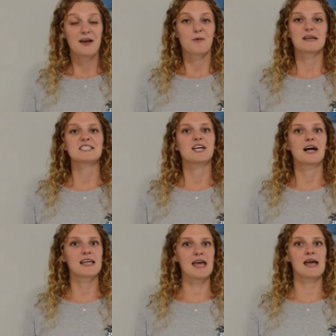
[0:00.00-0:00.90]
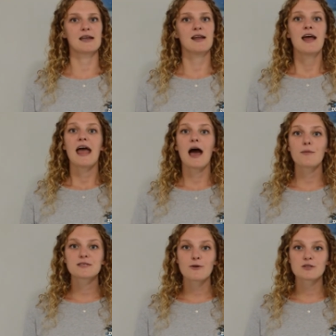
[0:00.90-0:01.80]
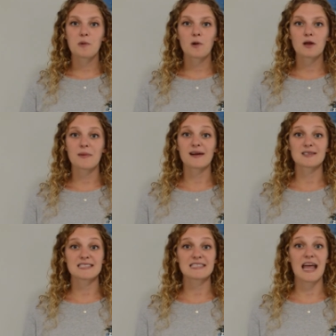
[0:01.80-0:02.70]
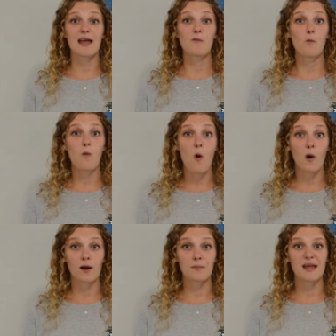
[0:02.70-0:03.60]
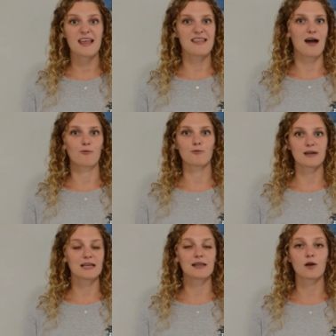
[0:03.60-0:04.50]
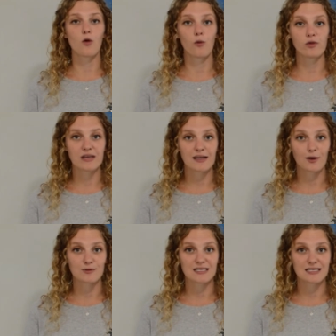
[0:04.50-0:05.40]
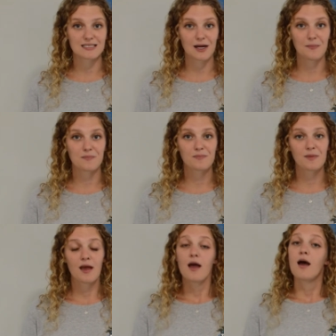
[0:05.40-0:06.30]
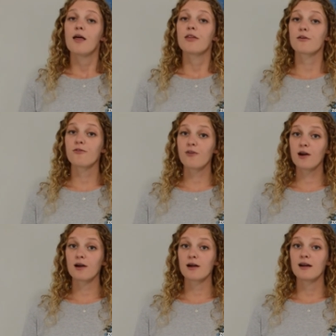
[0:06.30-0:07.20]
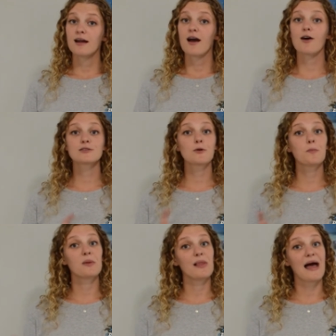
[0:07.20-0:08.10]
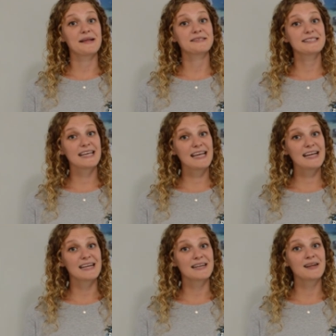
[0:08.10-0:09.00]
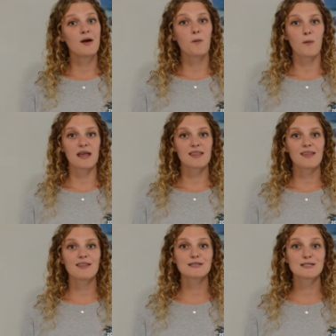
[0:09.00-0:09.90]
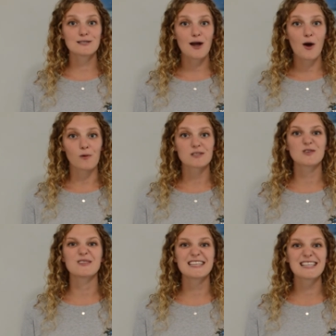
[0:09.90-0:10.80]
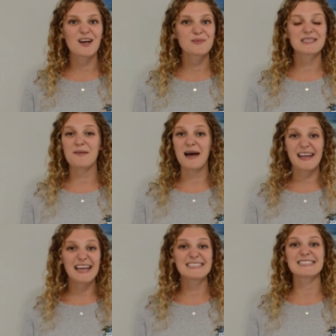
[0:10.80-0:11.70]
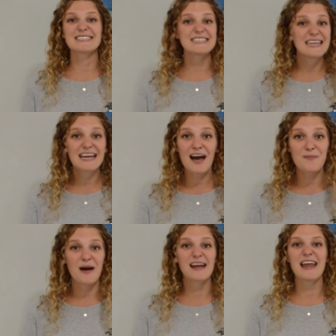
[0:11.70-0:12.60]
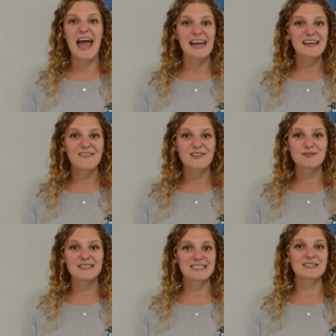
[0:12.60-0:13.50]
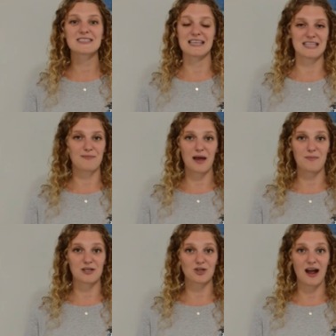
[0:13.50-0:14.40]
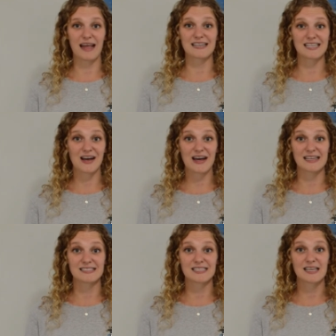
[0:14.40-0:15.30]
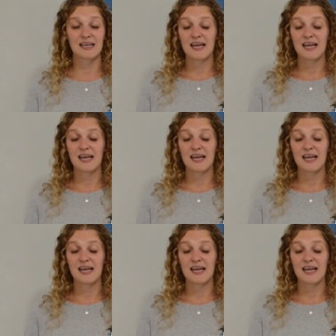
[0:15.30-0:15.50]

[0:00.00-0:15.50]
which again helps those polar bears stay warm in that really cold ecosystem. Their fur also blends in with the snow, so this helps them again sneak up on any of those seals that they might be trying to hunt.